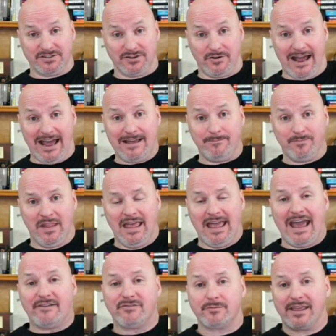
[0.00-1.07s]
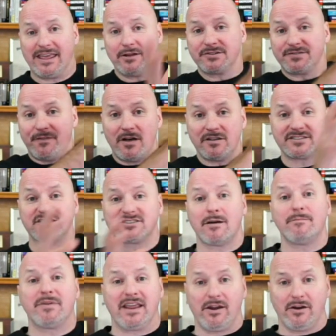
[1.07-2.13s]
Okay. Everybody else falls
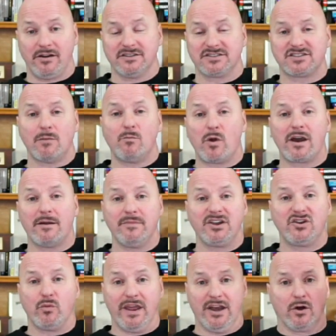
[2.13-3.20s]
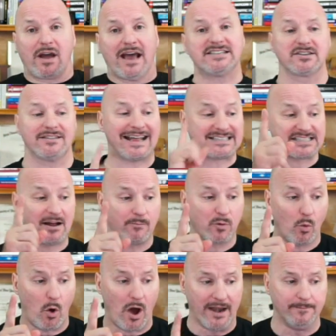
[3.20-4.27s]
somebody or somewhere in between. Okay. So that's number
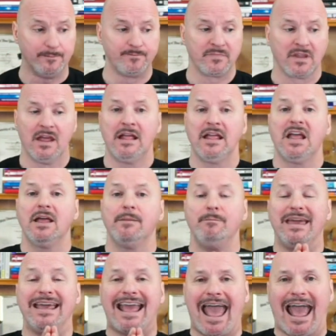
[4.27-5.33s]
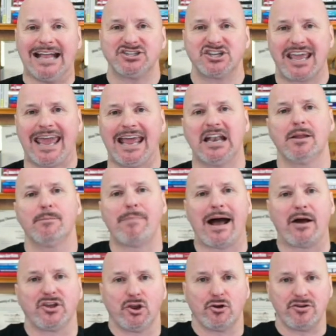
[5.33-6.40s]
one, being educated
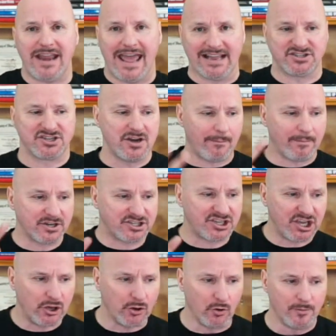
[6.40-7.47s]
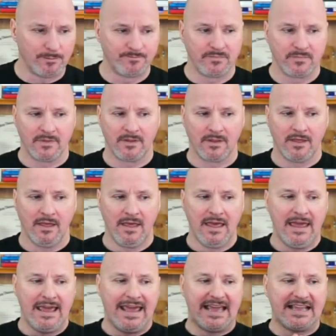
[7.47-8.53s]
about your niche. Number two
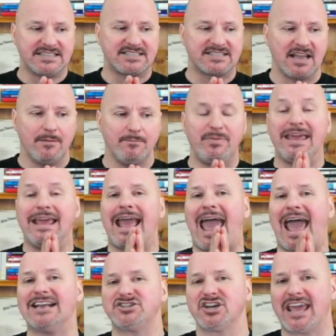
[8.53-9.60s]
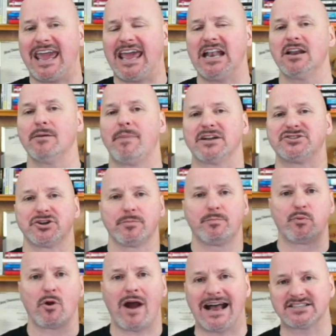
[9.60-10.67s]
is being educated about your
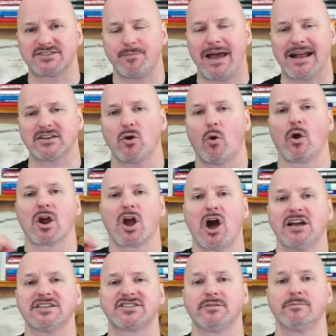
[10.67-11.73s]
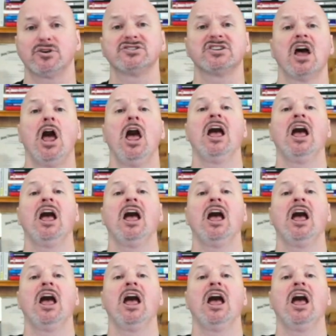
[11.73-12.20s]
prospect or customer's